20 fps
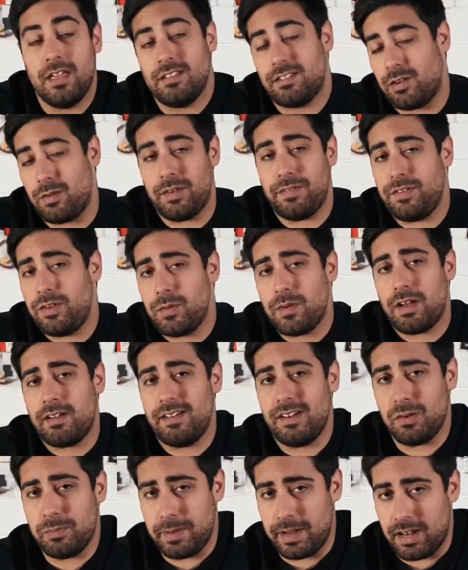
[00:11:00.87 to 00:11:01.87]
So if you are
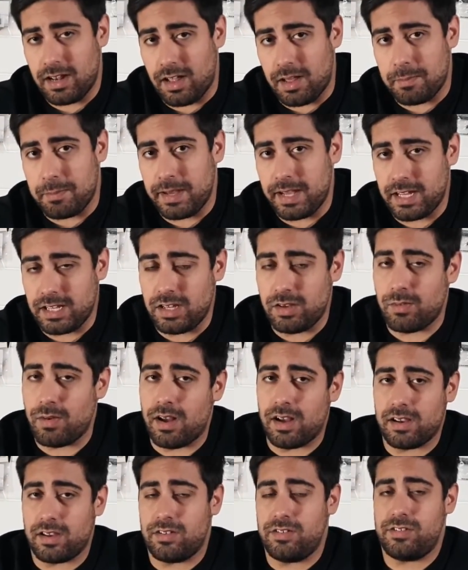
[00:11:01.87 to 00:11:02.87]
a little bit like me and you
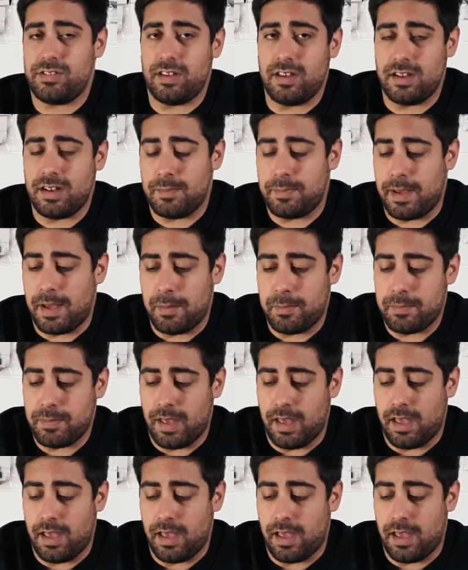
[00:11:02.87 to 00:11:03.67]
are concerned about